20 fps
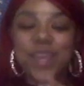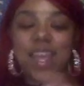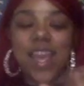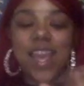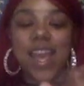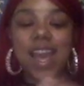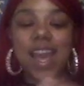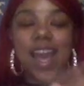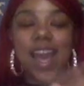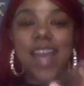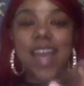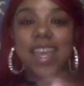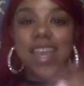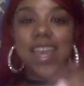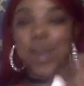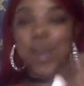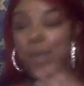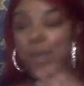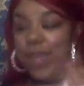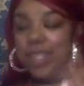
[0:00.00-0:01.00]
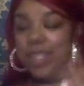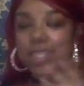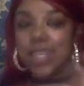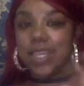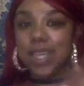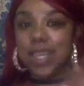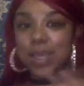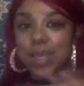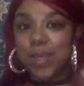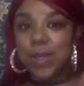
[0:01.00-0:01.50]
I can't wait to
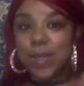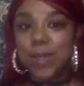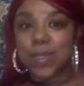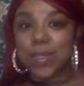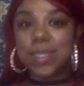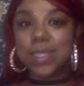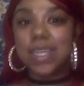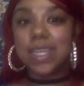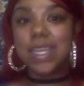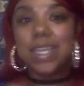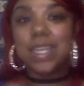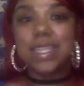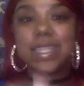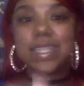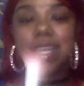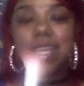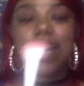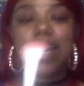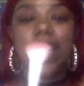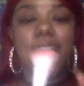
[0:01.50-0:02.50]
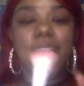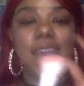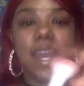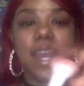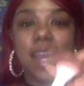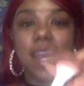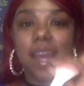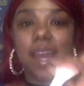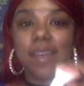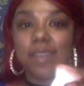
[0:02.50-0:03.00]
use this. And
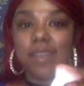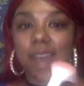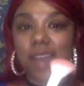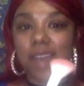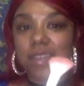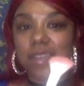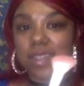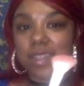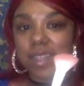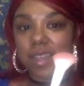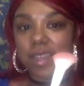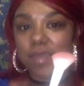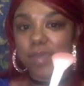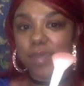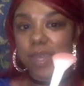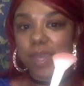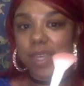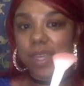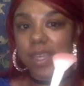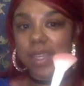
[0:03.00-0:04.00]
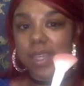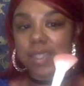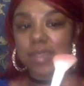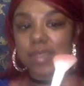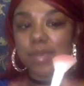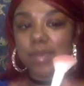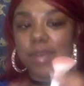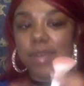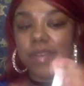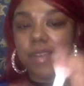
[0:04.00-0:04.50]
I'm obviously pink. It's one of
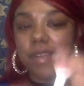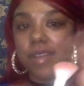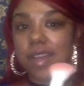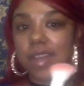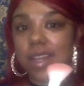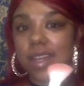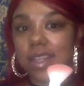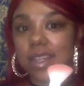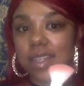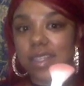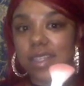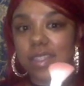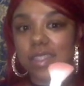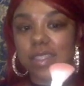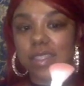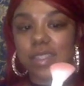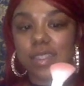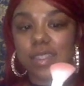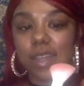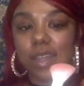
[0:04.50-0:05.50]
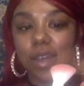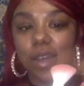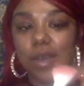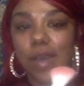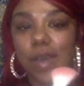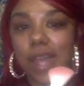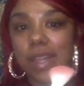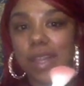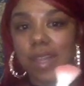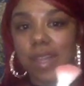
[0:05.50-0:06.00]
my favorite colors. So
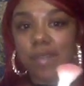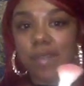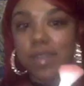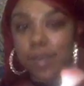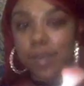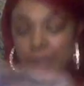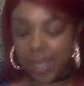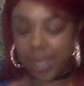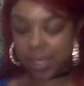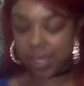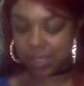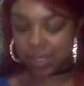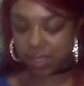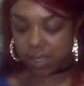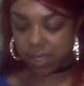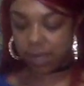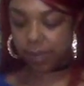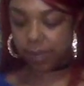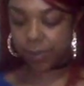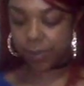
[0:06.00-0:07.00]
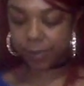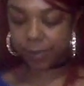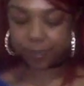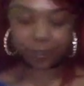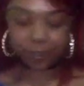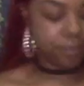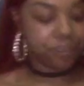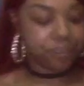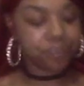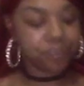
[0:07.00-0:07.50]
I love the pink
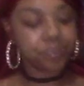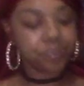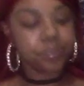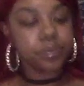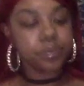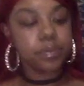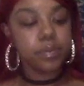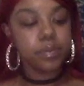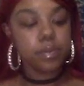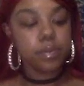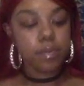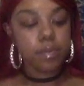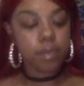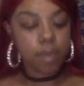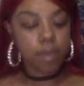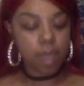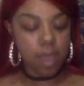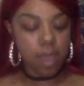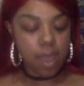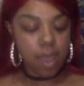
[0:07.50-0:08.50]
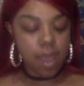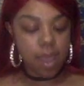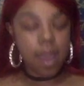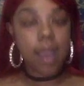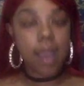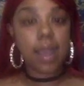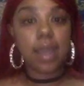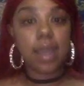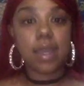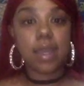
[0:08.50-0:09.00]
tip.
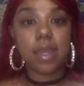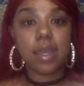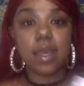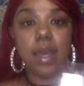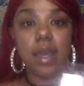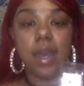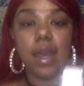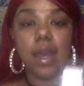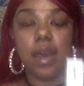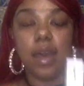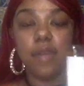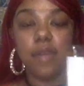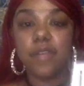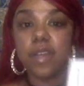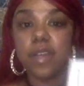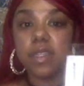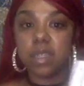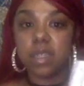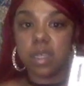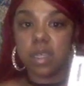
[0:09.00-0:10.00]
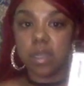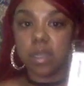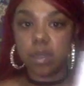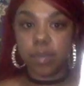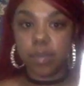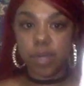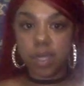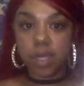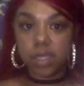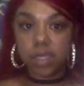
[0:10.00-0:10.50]
I got a, a elf
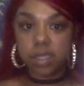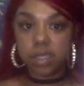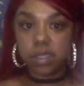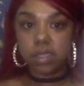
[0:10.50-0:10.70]
concealer brush